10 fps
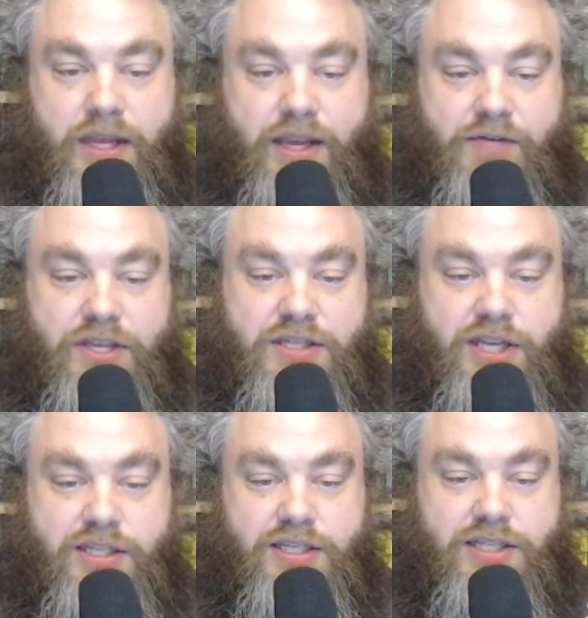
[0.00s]
If this
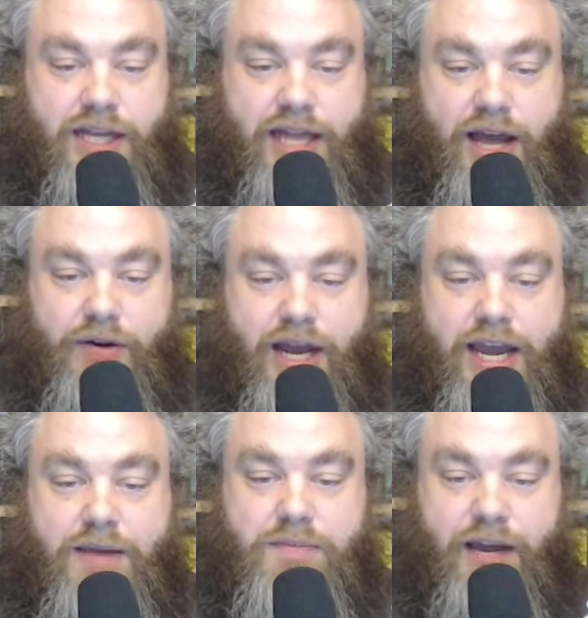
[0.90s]
doesn't sell out, I
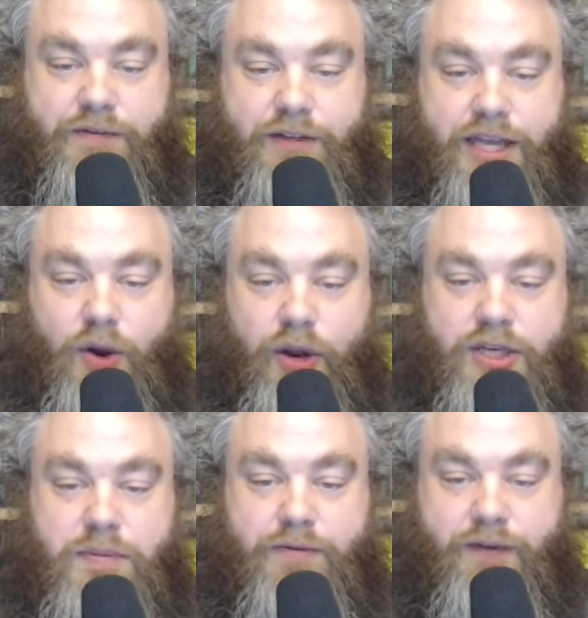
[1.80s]
am definitely going
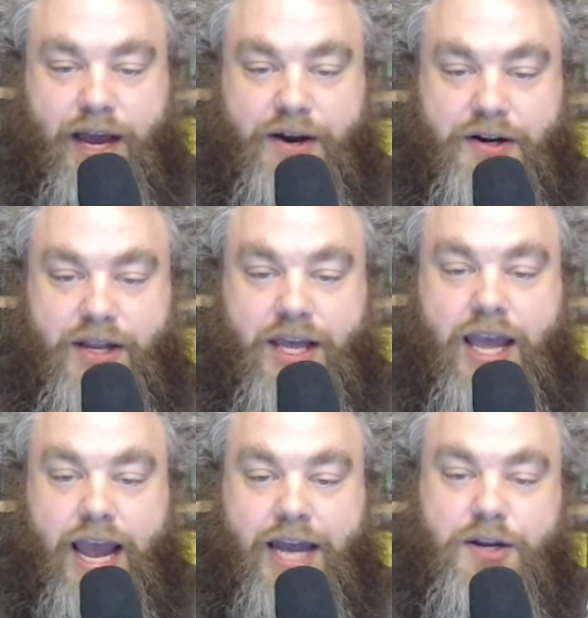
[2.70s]
to be fired
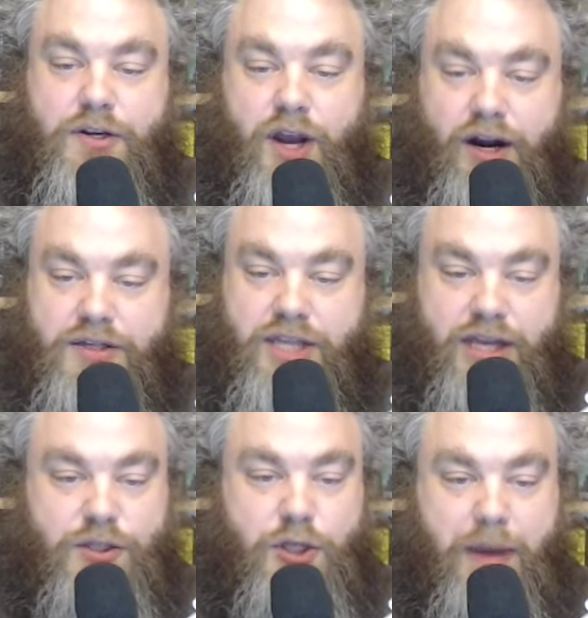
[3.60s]
added Cards
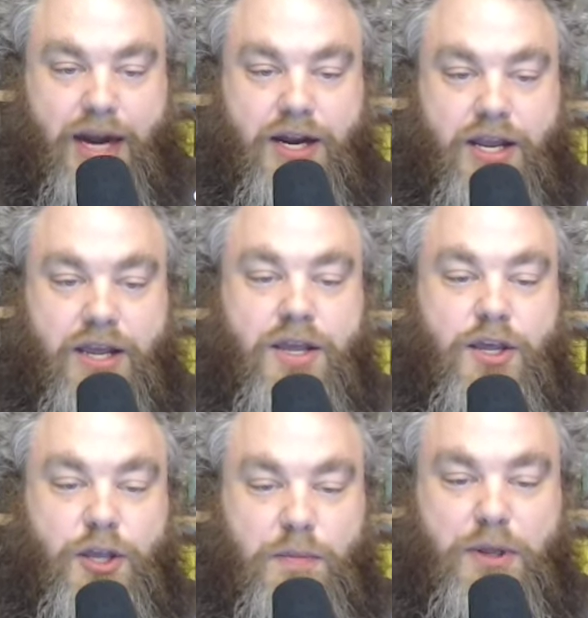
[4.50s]
Against Humanity
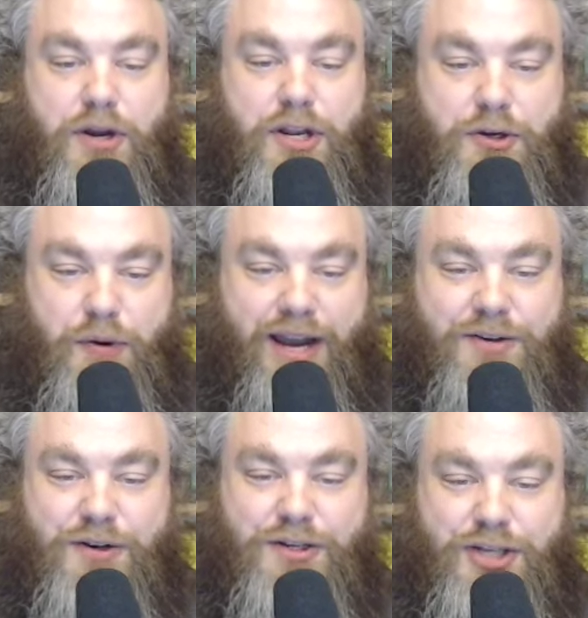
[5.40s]
community
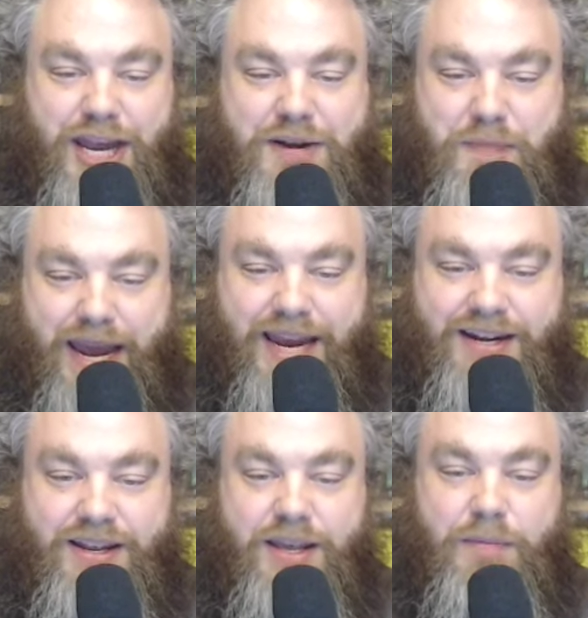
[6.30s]
director Jenn
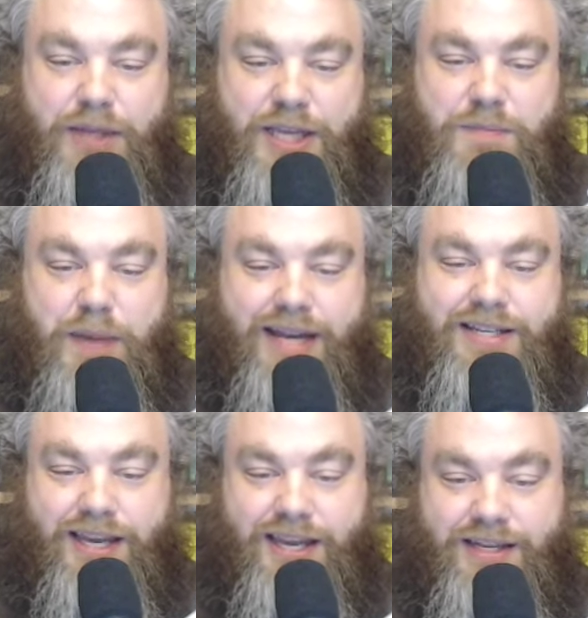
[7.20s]
Bane. Please buy
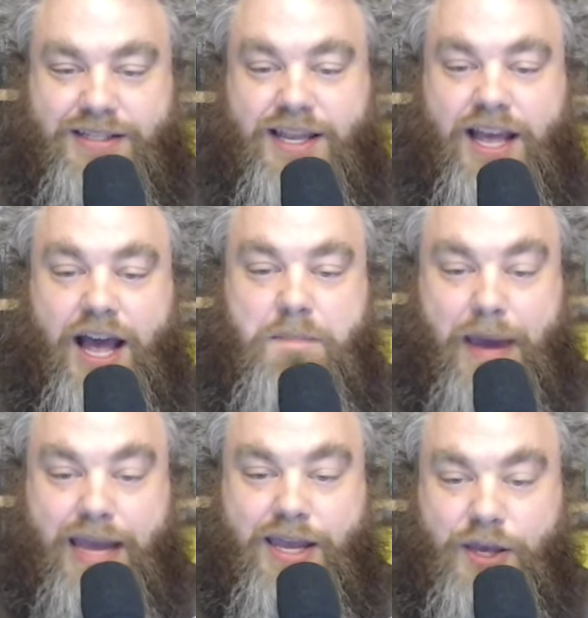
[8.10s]
tickets. I'm
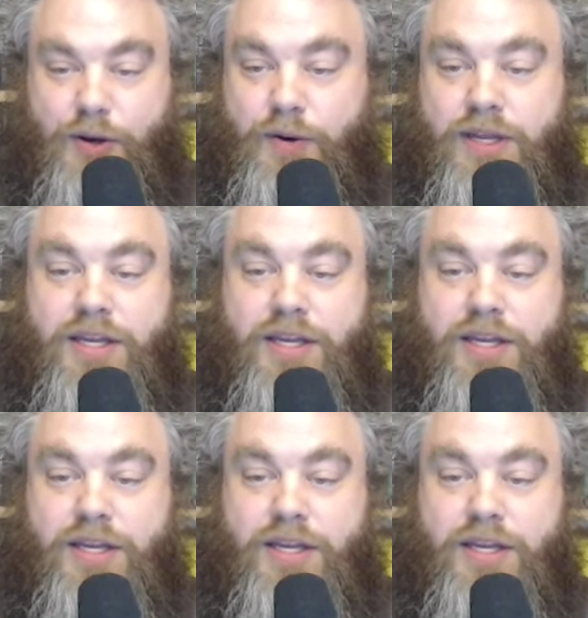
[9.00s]
begging you.